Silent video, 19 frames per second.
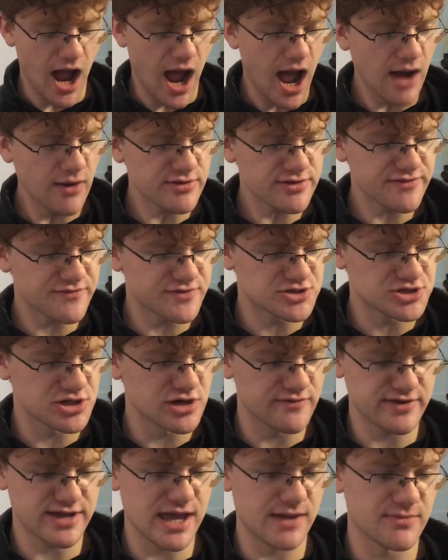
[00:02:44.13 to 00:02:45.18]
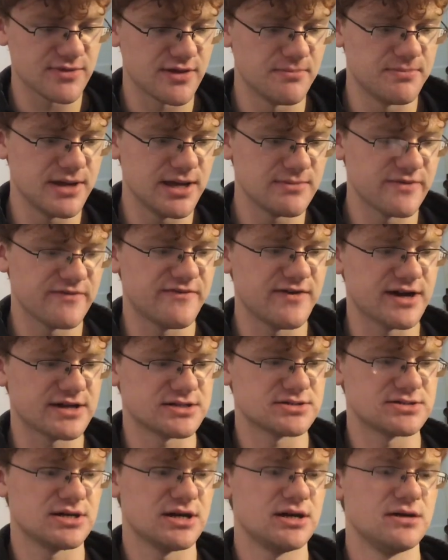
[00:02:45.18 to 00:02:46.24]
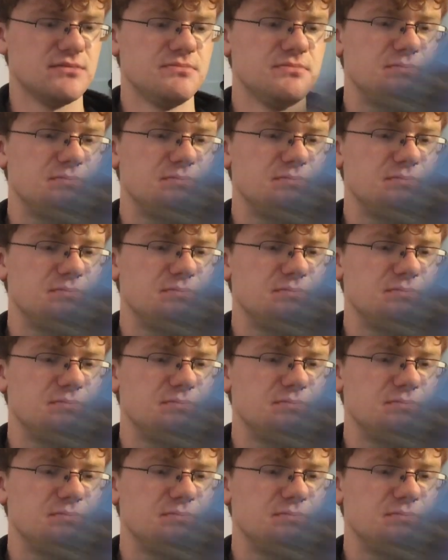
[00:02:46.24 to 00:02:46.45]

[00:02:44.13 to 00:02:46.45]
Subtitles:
I wasn't for sure if it came with a beam effect or not,